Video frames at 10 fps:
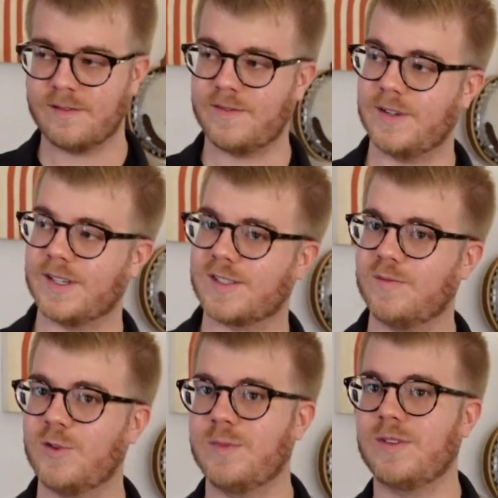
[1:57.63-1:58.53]
Feeling some
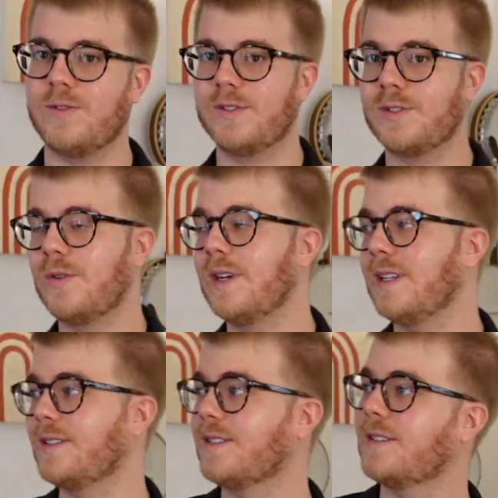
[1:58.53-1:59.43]
movement through the
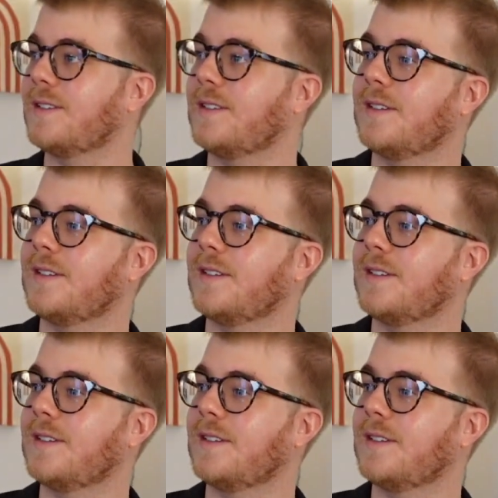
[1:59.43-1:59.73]
joints.